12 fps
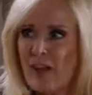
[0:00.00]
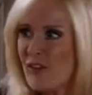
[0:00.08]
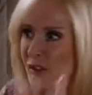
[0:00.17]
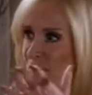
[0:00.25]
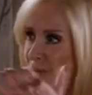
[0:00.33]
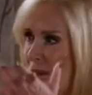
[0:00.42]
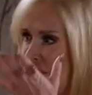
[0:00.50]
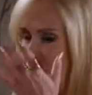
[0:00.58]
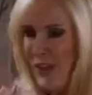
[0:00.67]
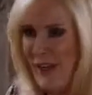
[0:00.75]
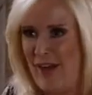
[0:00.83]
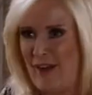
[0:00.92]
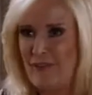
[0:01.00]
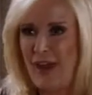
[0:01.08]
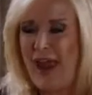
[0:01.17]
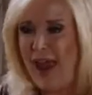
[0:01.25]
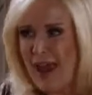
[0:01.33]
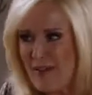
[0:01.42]
Especially
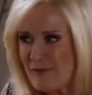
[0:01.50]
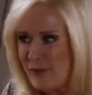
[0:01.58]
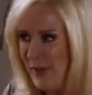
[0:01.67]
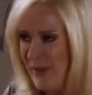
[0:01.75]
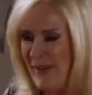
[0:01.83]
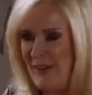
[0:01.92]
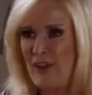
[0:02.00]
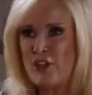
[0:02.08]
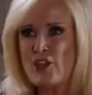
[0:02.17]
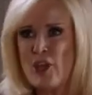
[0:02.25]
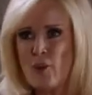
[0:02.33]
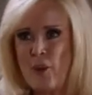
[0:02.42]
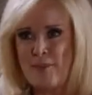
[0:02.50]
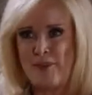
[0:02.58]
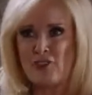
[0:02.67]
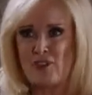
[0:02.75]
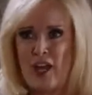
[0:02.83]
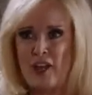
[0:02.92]
after everything that you and
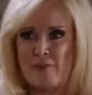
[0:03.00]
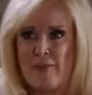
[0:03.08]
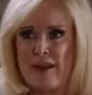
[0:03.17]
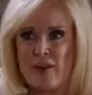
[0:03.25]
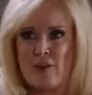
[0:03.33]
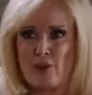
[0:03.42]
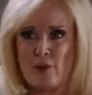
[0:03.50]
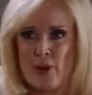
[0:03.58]
Michelle have been